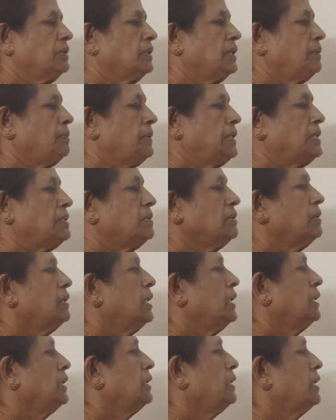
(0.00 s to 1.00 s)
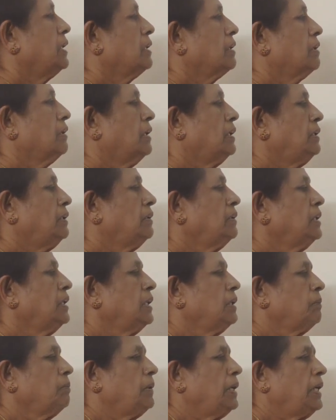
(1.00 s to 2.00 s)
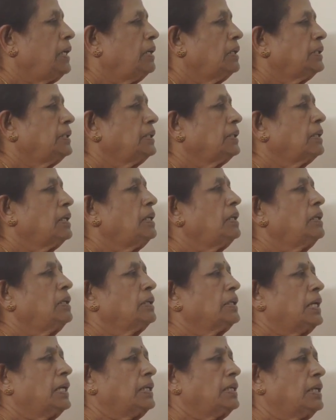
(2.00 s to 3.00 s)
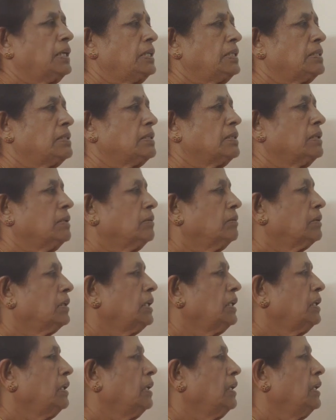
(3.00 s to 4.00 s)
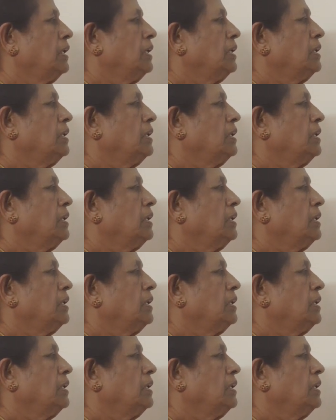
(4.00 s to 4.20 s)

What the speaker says: That means they are called biological catalysts. Okay.